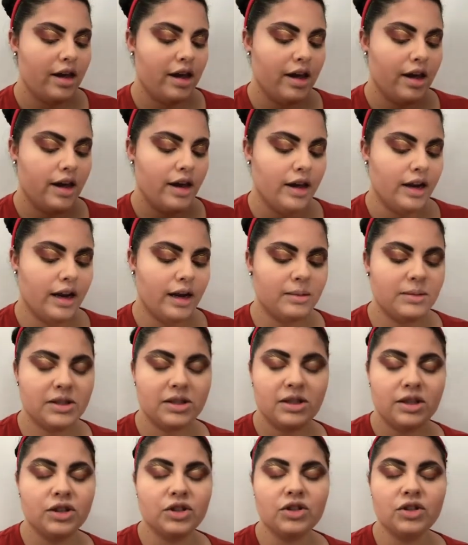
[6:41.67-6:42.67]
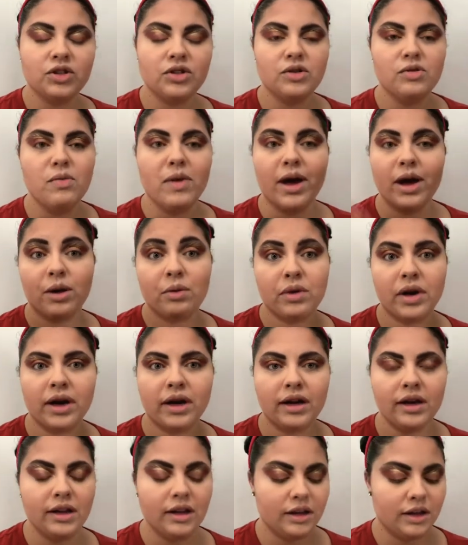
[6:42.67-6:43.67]
and I'm just gonna do my
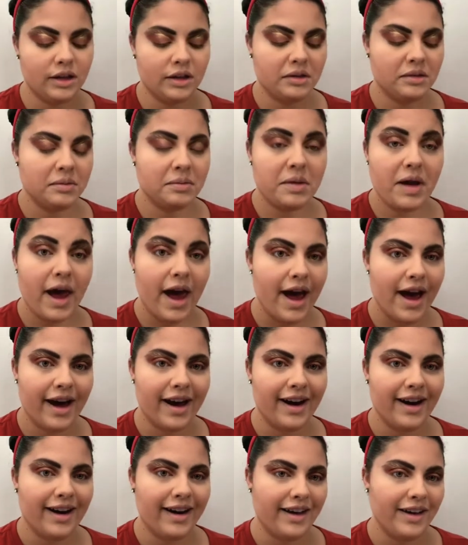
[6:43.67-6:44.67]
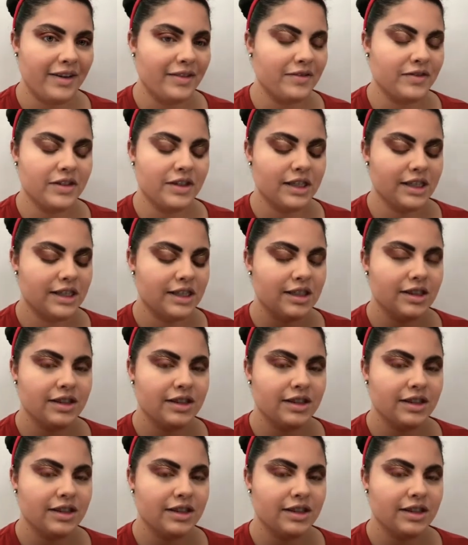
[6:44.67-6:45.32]
regular cat eye for this